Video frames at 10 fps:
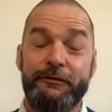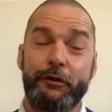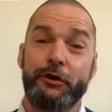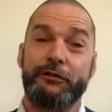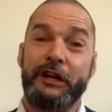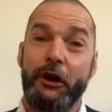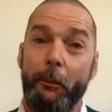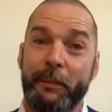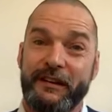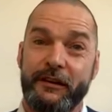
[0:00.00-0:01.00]
level of
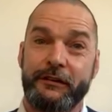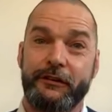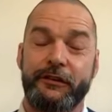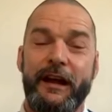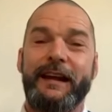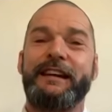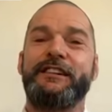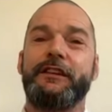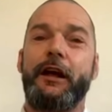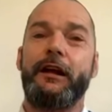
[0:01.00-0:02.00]
incompetence
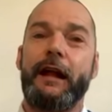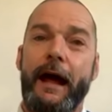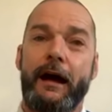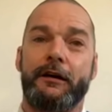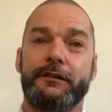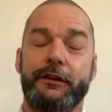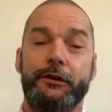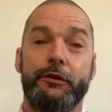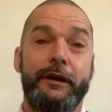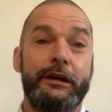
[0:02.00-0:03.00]
is allowed, you
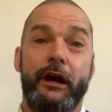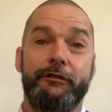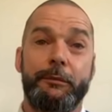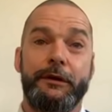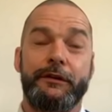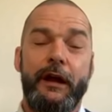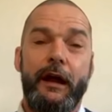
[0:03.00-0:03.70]
know, in government.